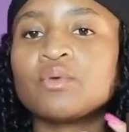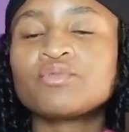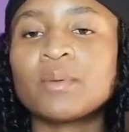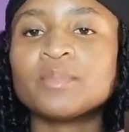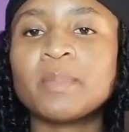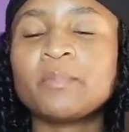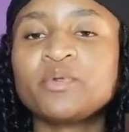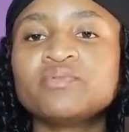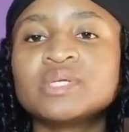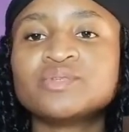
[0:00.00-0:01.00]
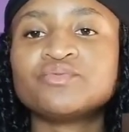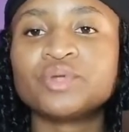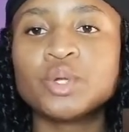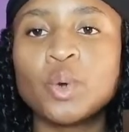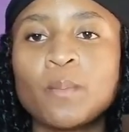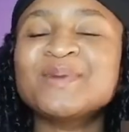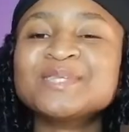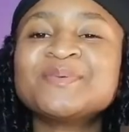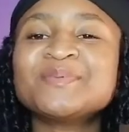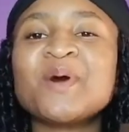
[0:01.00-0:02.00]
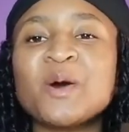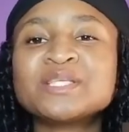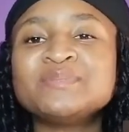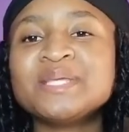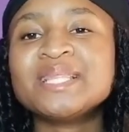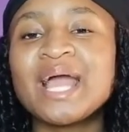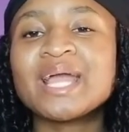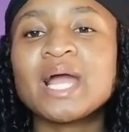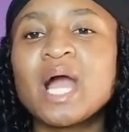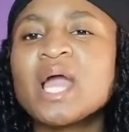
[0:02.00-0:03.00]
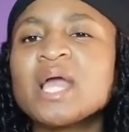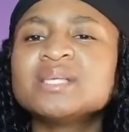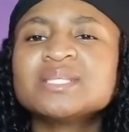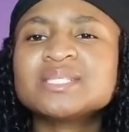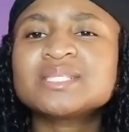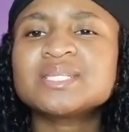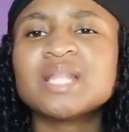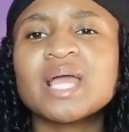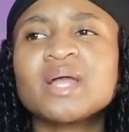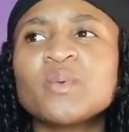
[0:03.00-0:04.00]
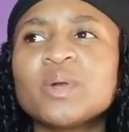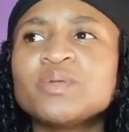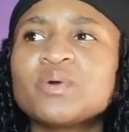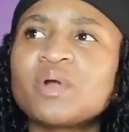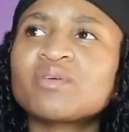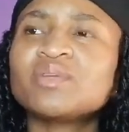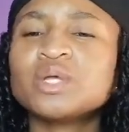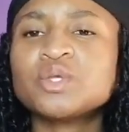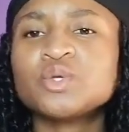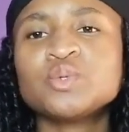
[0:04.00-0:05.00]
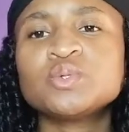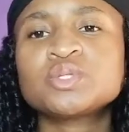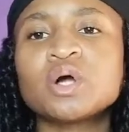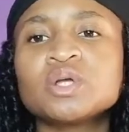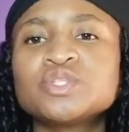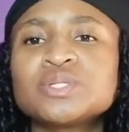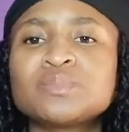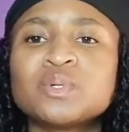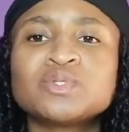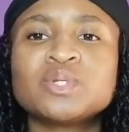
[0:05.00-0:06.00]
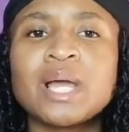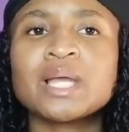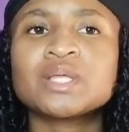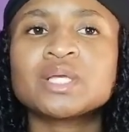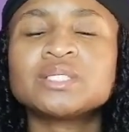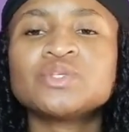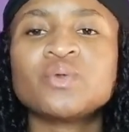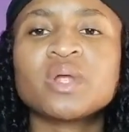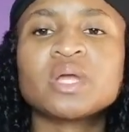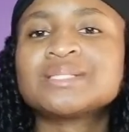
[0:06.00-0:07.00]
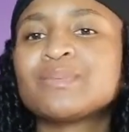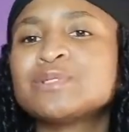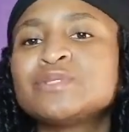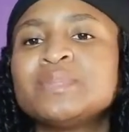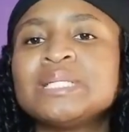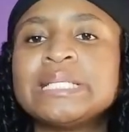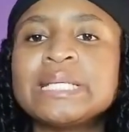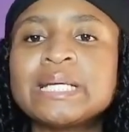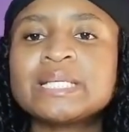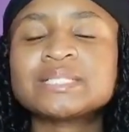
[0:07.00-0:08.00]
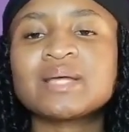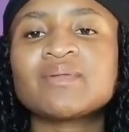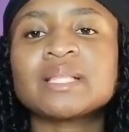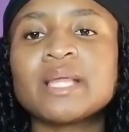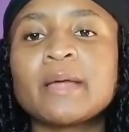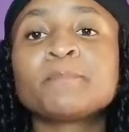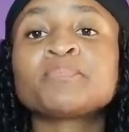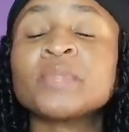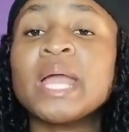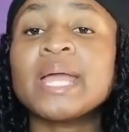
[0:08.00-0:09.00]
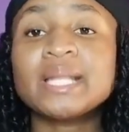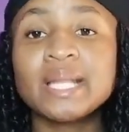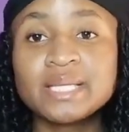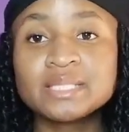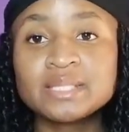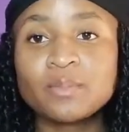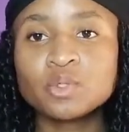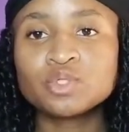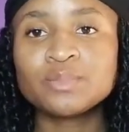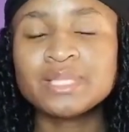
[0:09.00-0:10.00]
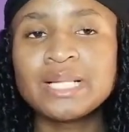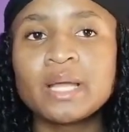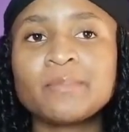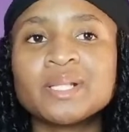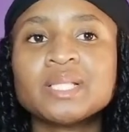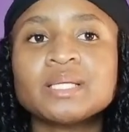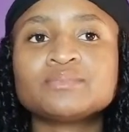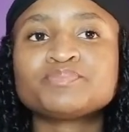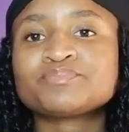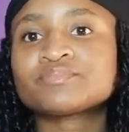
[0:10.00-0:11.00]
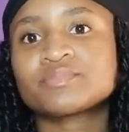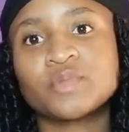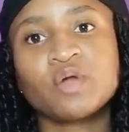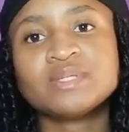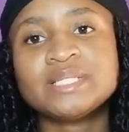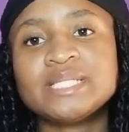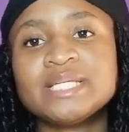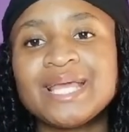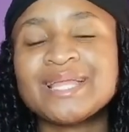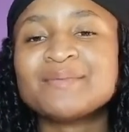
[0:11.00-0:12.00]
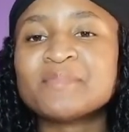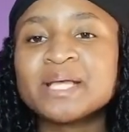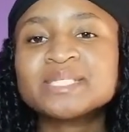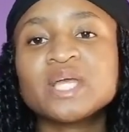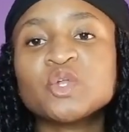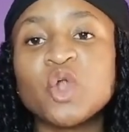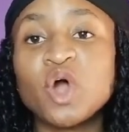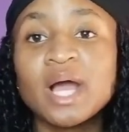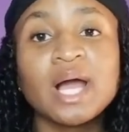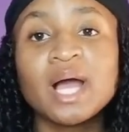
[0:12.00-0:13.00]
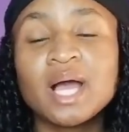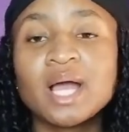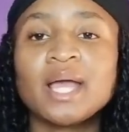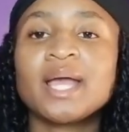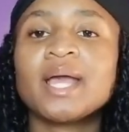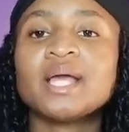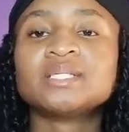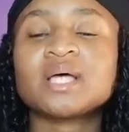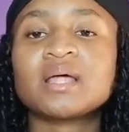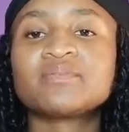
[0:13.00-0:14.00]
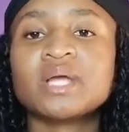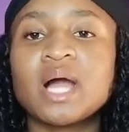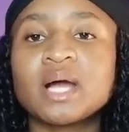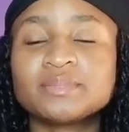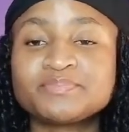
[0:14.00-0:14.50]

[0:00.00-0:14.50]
from my previous video, most people ask me like, isn't like when you're wrongfully accused, aren't you supposed to like, isn't your record supposed to be cleared and stuff like that? It is supposed to be cleared, but then obviously it might take longer in South Africa.